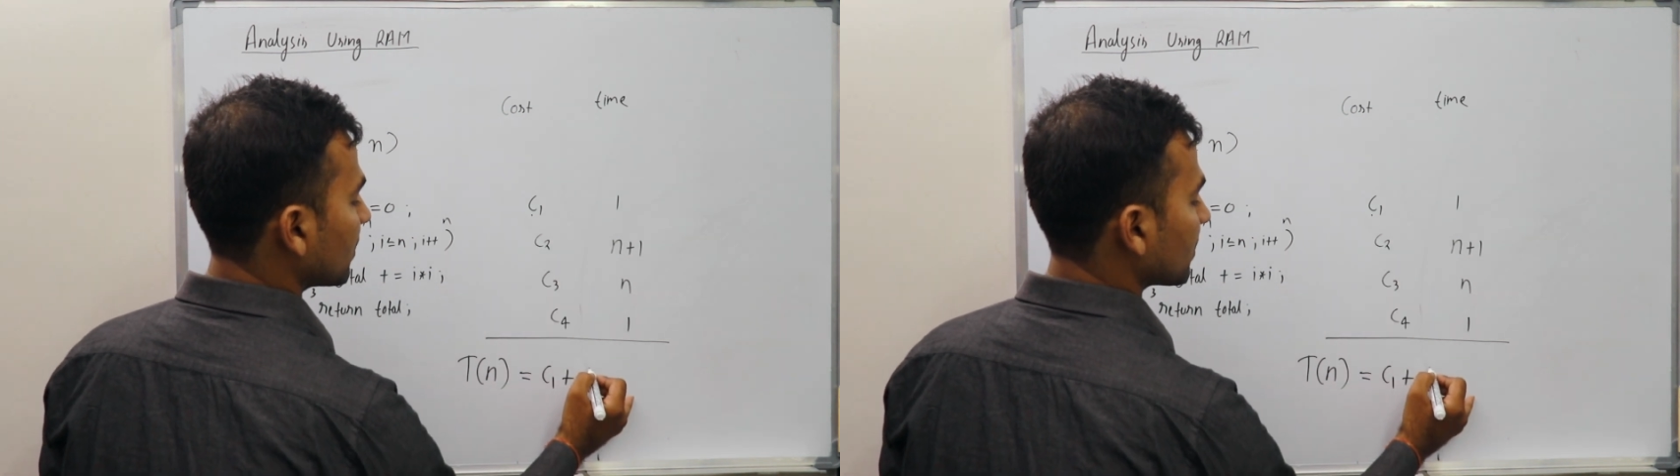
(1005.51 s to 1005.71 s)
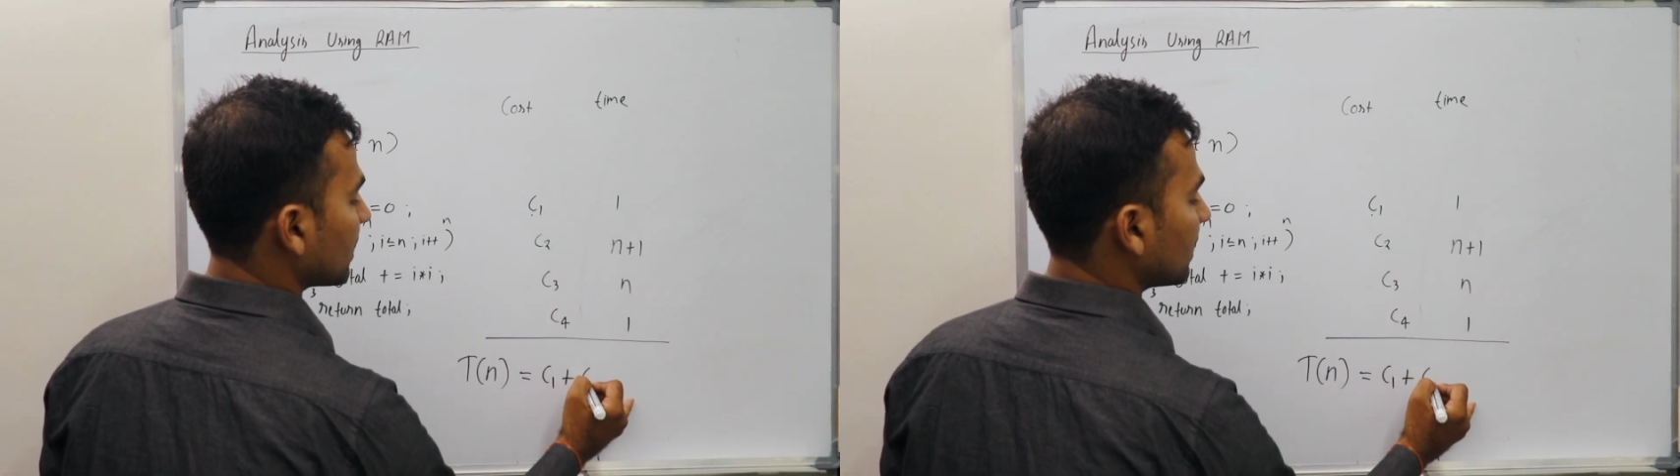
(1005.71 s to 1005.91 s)

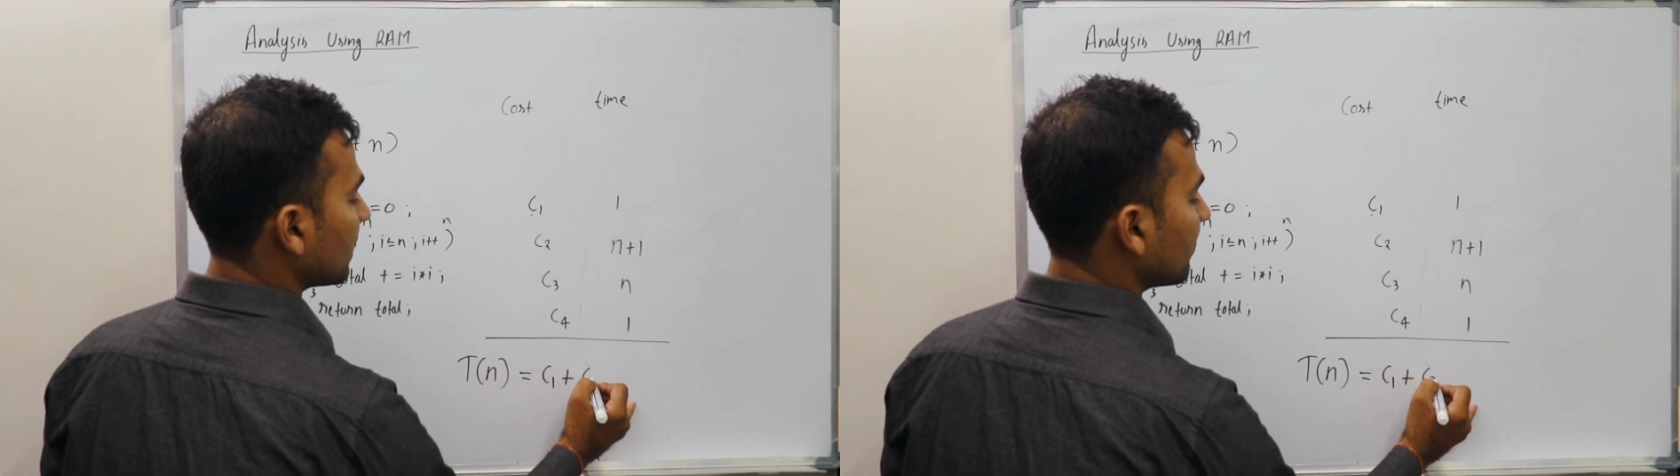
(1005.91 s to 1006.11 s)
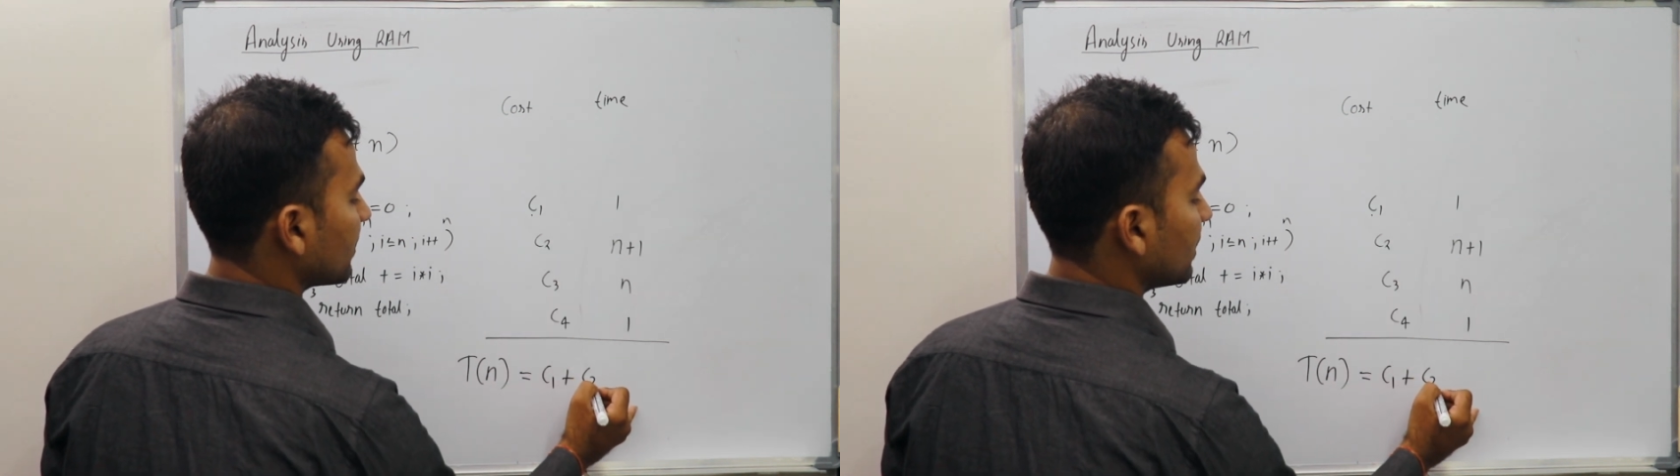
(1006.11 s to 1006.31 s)
constant
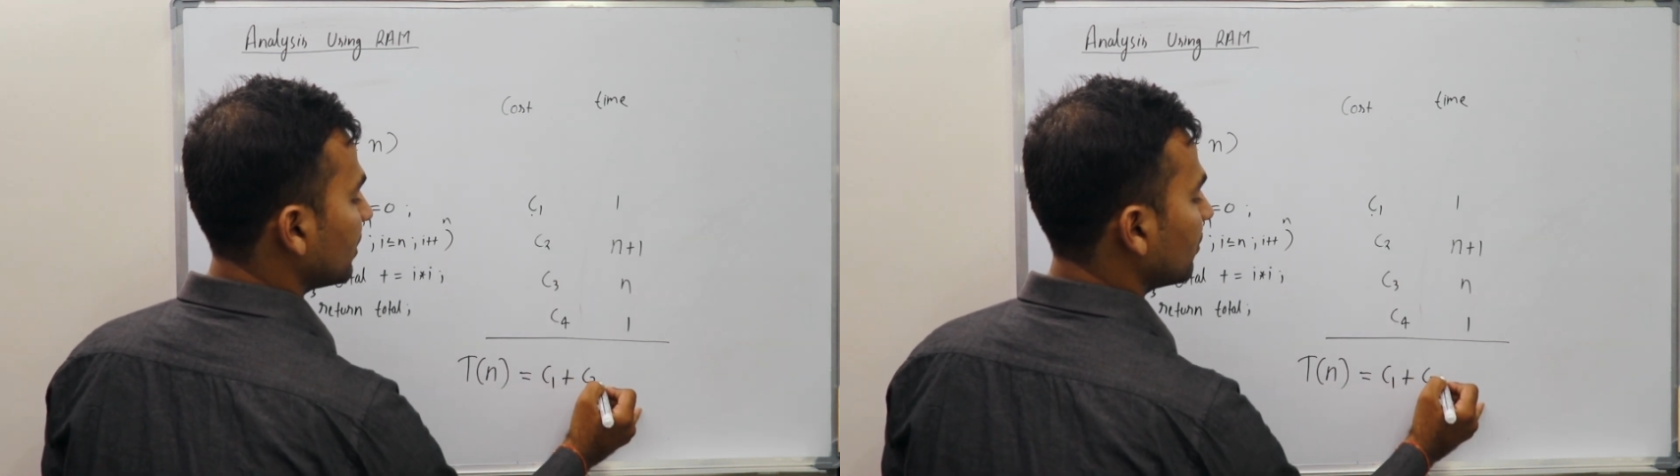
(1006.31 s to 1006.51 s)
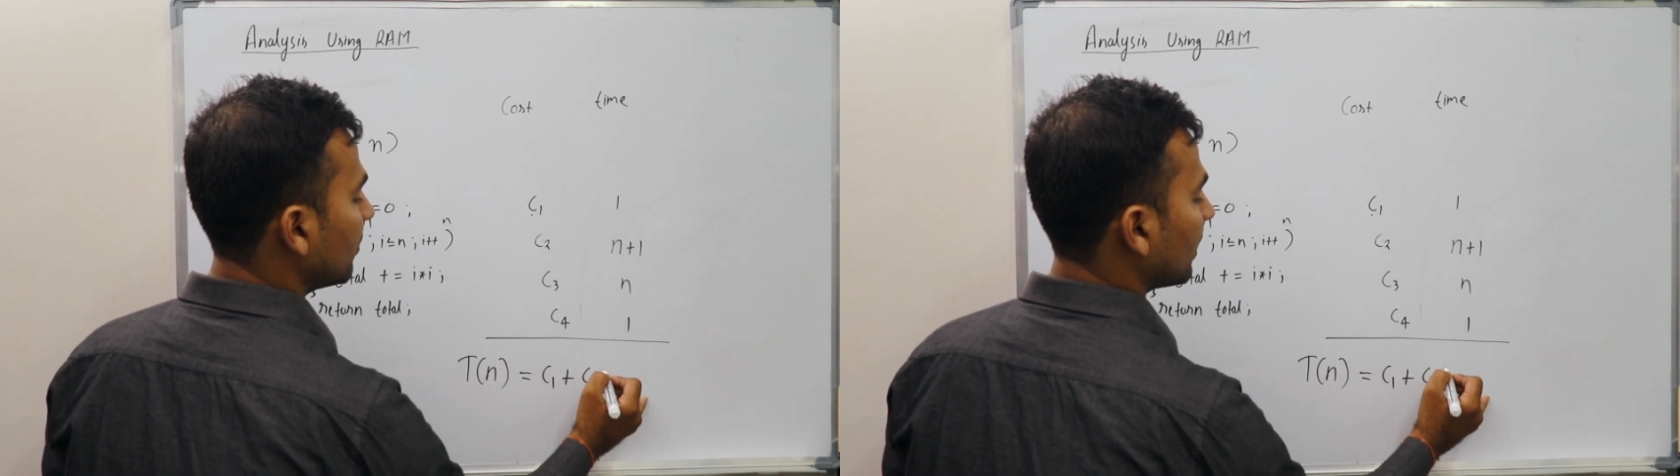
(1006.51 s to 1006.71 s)
time
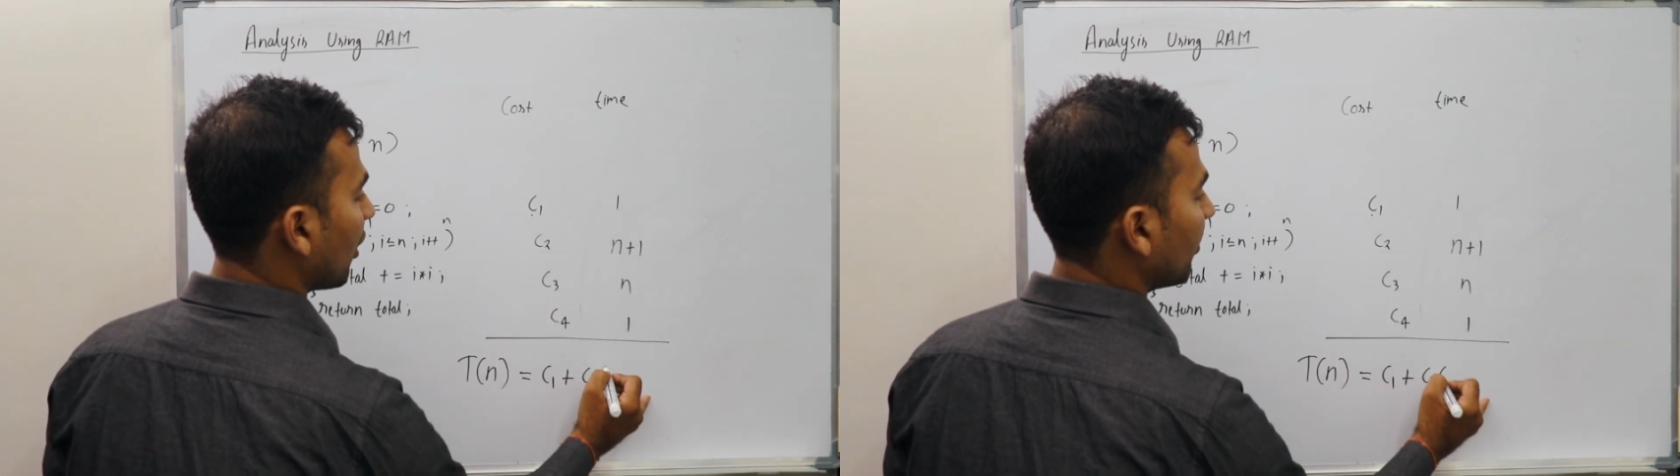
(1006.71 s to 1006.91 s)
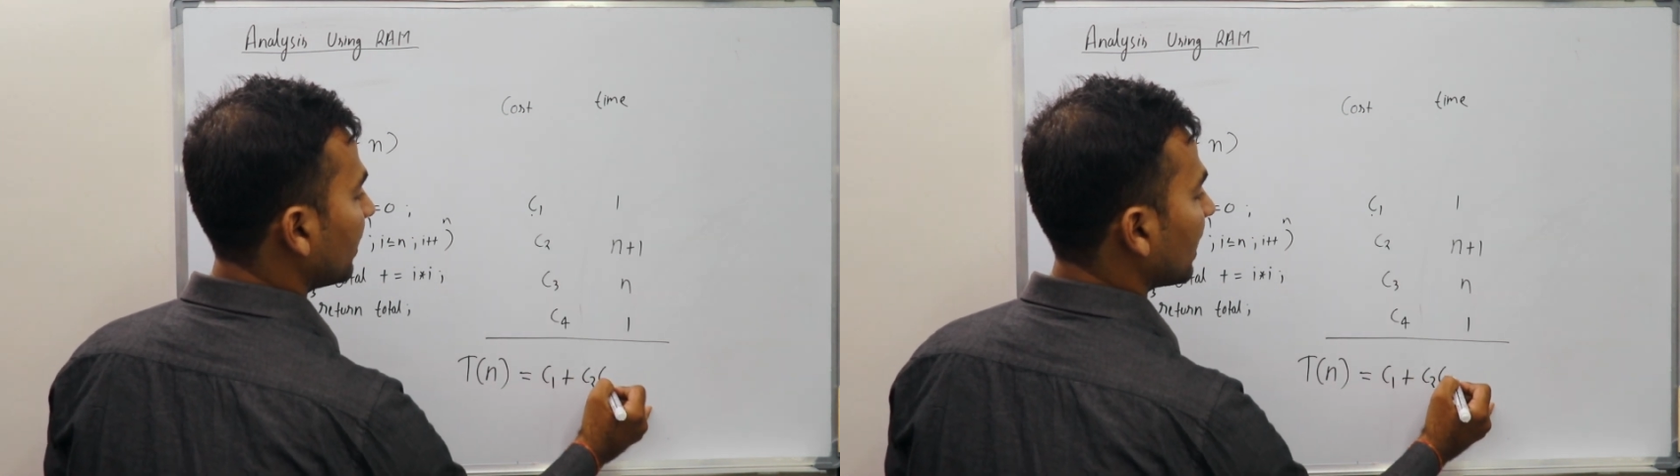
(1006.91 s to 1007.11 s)
C2, and
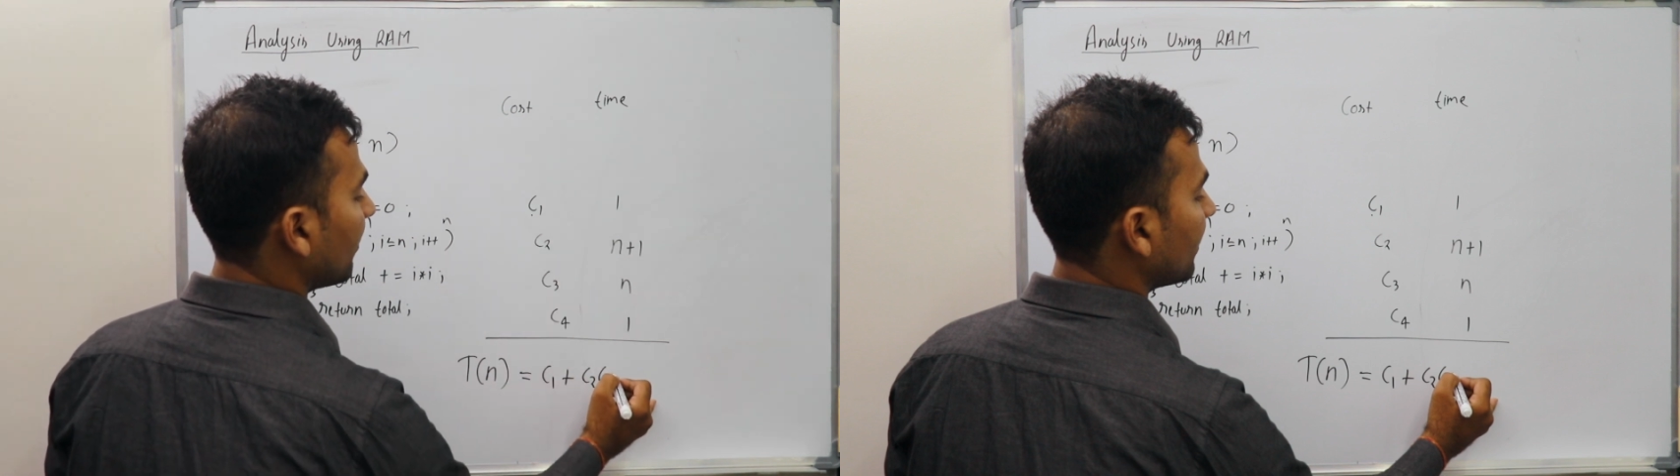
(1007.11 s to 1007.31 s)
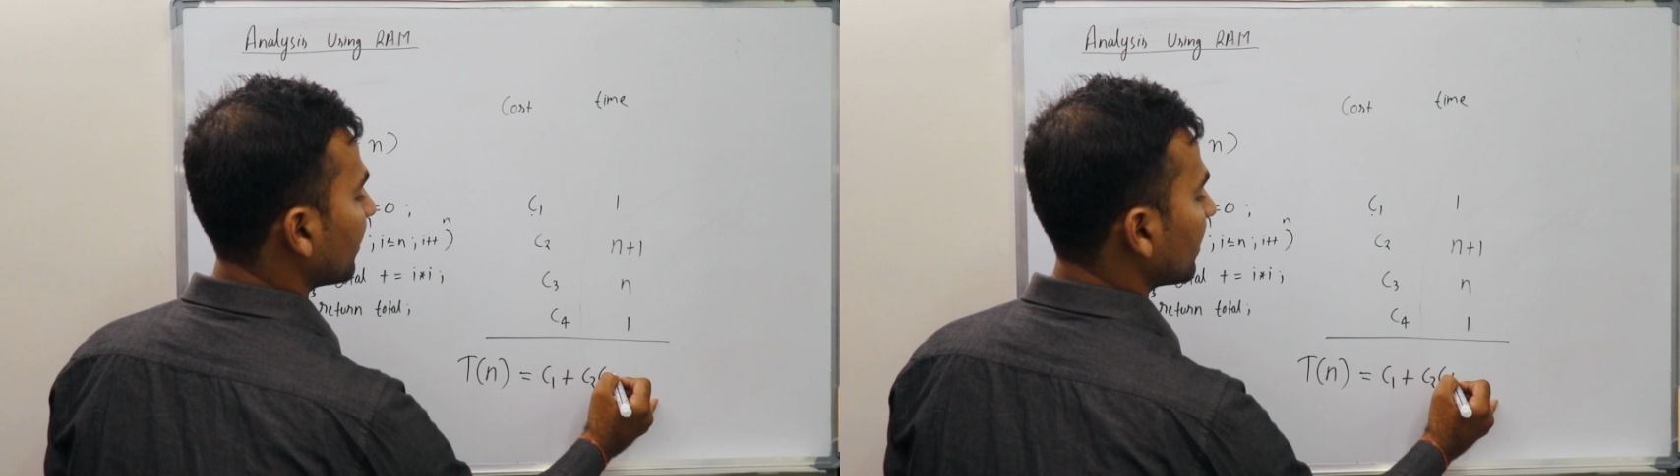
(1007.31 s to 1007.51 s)
how many
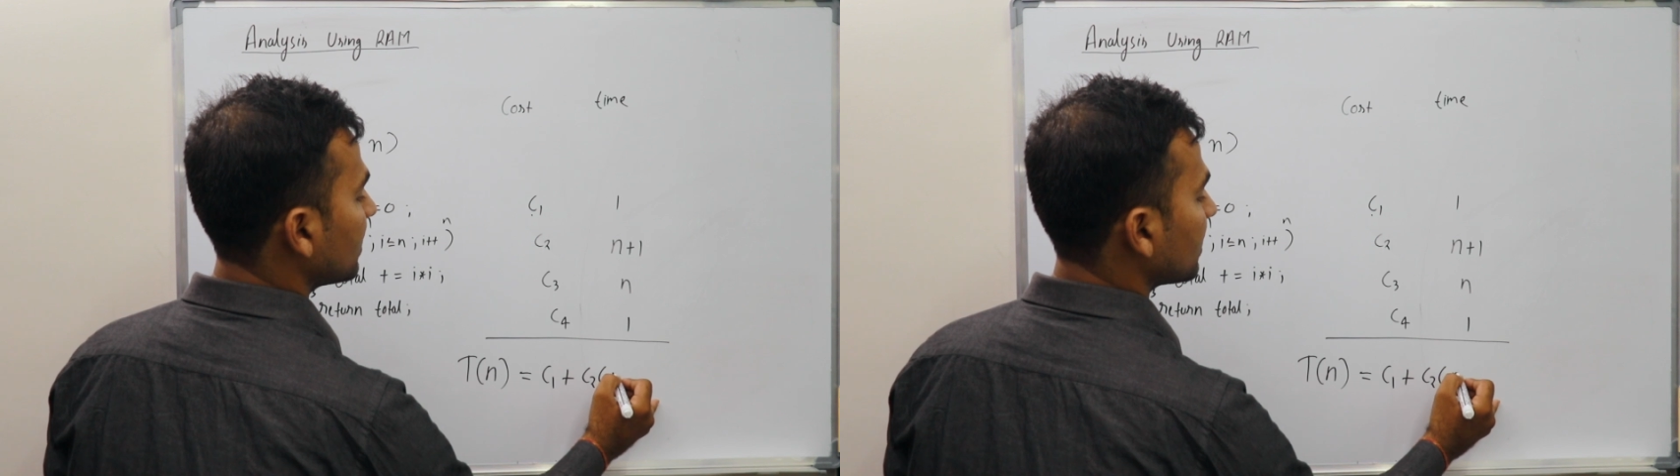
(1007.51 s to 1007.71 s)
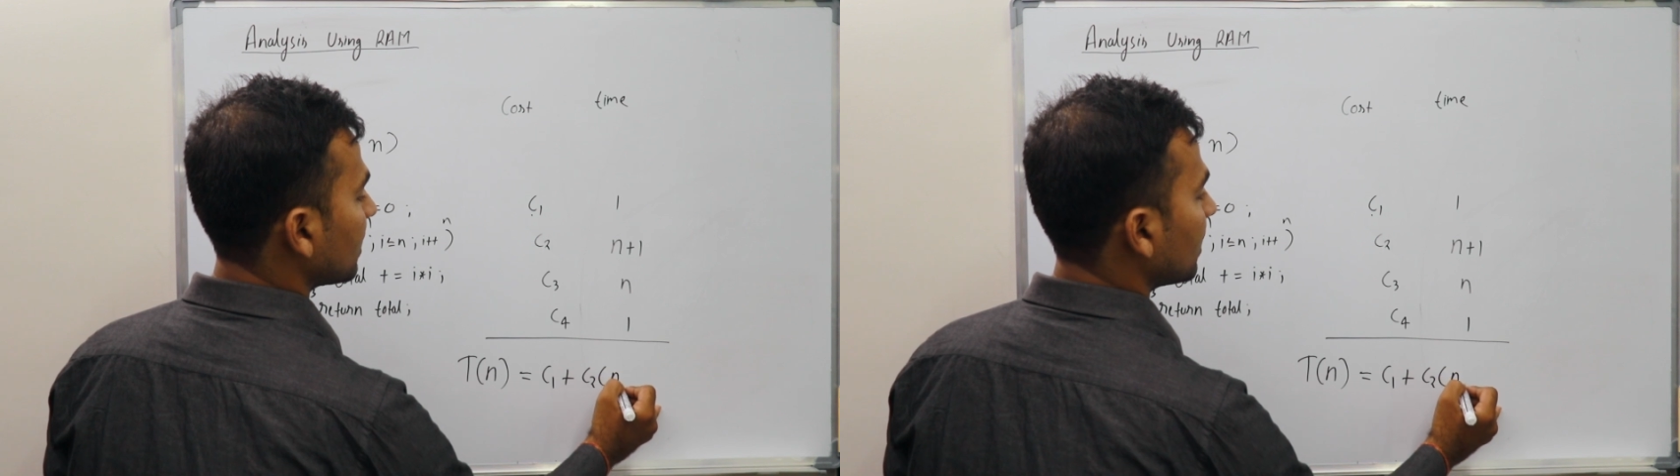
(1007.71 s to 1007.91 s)
time it runs?